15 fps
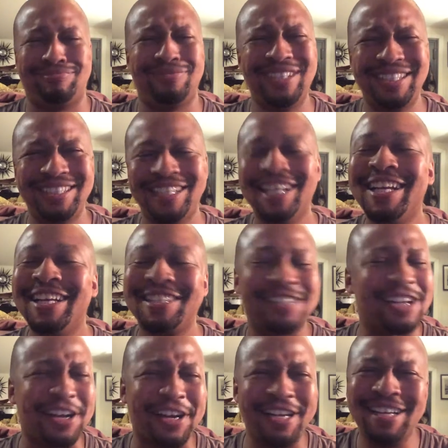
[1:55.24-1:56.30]
What?
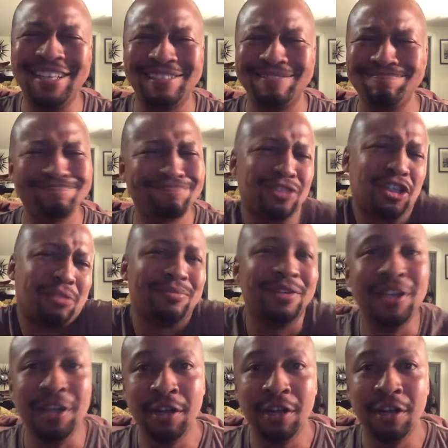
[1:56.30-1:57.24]
Sorry. Sure.